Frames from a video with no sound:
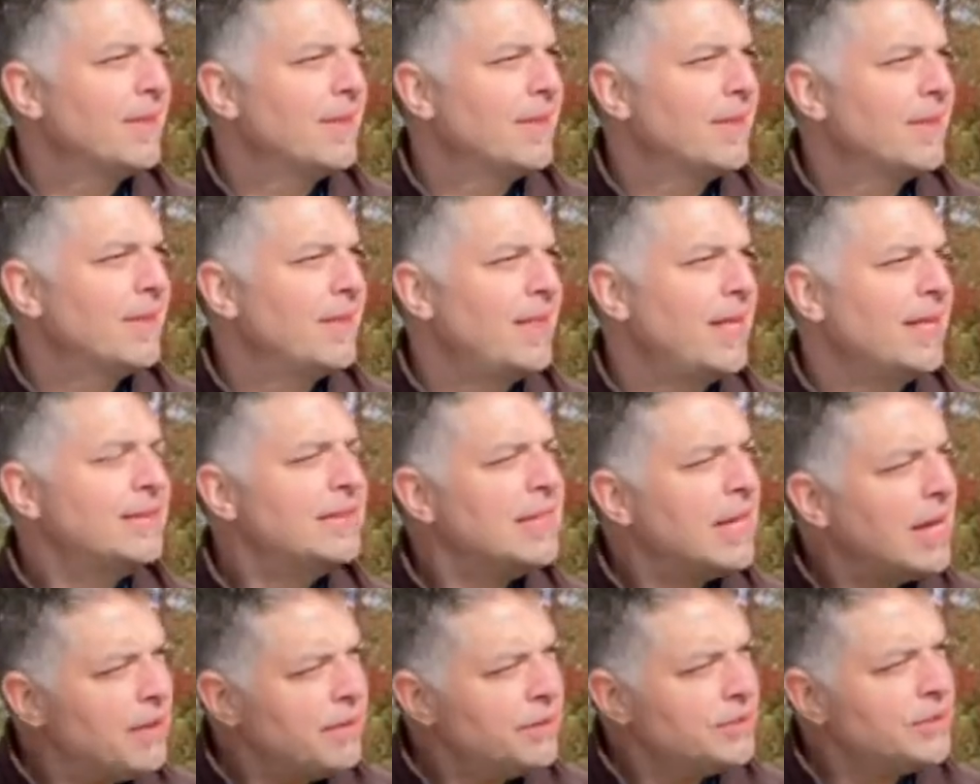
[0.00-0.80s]
That's
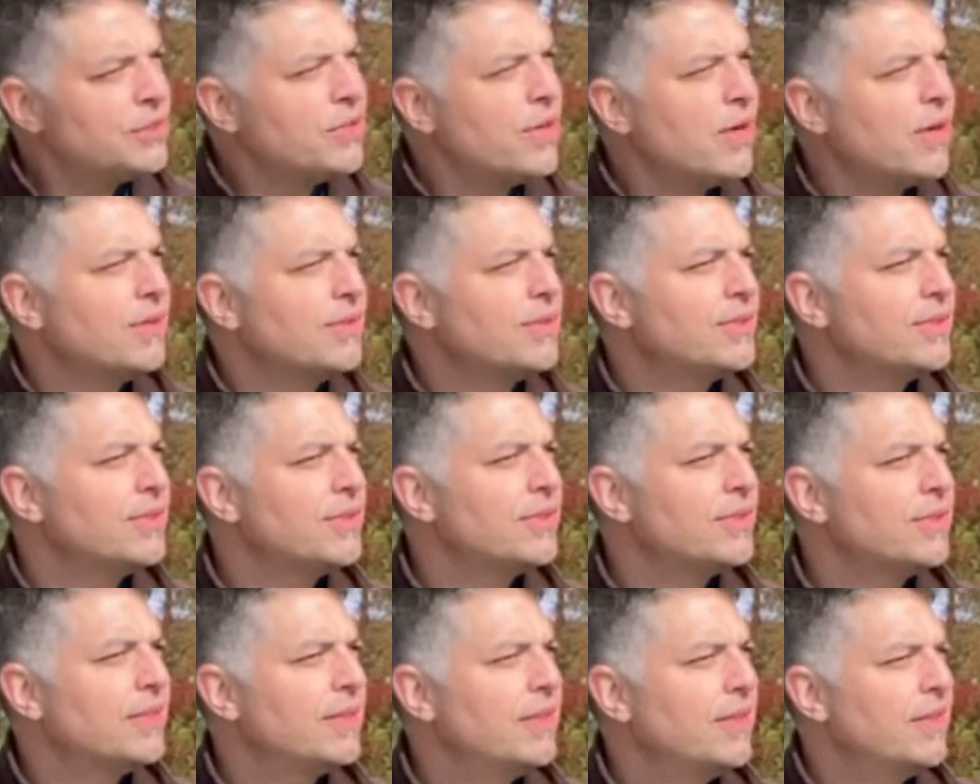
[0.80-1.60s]
how it starts.
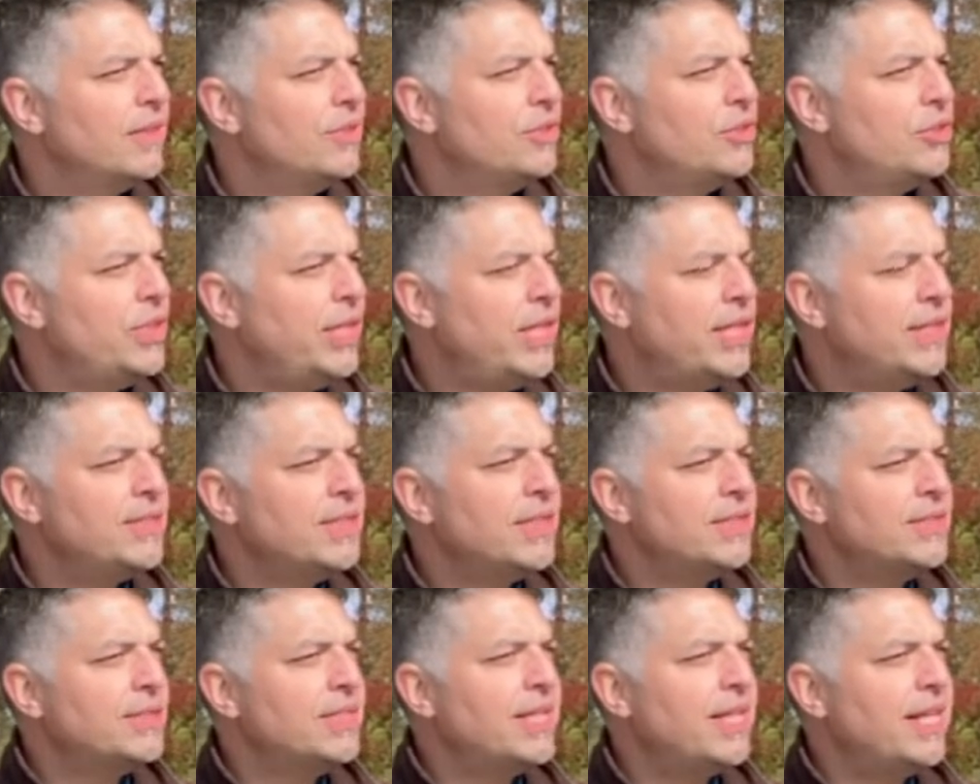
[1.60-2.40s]

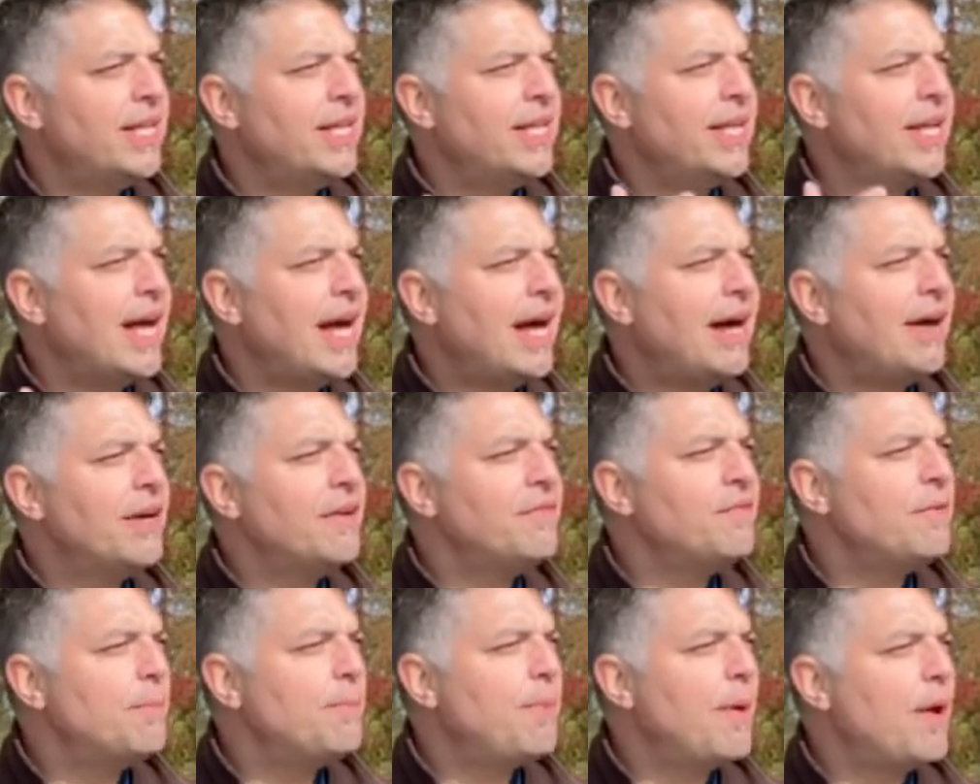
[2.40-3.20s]
Jesus getting out
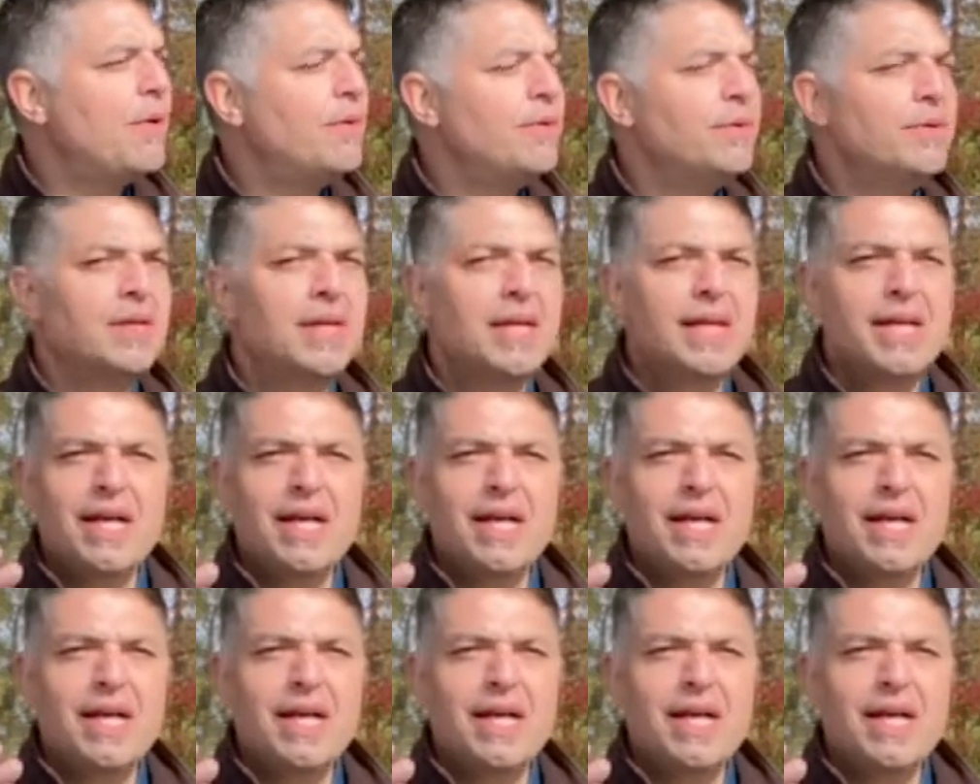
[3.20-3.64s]
of a boat